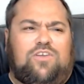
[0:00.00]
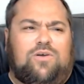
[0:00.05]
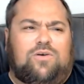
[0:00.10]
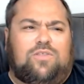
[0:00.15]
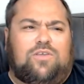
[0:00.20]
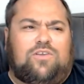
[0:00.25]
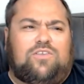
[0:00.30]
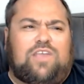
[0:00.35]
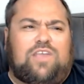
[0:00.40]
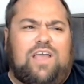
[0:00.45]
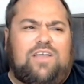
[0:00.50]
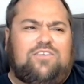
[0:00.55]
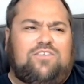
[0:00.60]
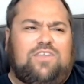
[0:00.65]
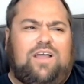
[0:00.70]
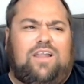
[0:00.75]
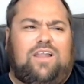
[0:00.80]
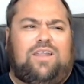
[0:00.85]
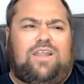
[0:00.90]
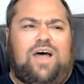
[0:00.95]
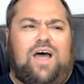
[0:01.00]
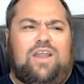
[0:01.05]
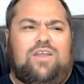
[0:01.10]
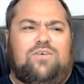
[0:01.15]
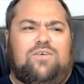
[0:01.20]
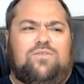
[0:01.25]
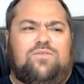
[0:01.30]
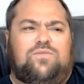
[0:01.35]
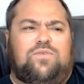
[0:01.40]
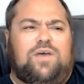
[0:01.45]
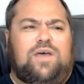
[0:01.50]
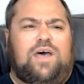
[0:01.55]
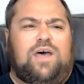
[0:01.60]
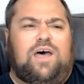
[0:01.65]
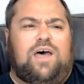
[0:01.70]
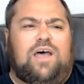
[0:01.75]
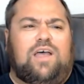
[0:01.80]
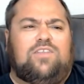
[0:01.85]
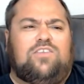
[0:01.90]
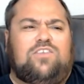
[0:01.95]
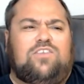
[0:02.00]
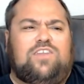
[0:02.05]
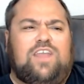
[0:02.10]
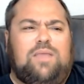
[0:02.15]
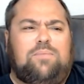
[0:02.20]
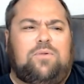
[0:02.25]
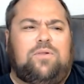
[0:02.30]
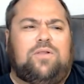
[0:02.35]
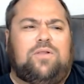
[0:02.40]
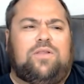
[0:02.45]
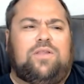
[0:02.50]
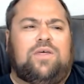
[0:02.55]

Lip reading: There's actually a lot of staple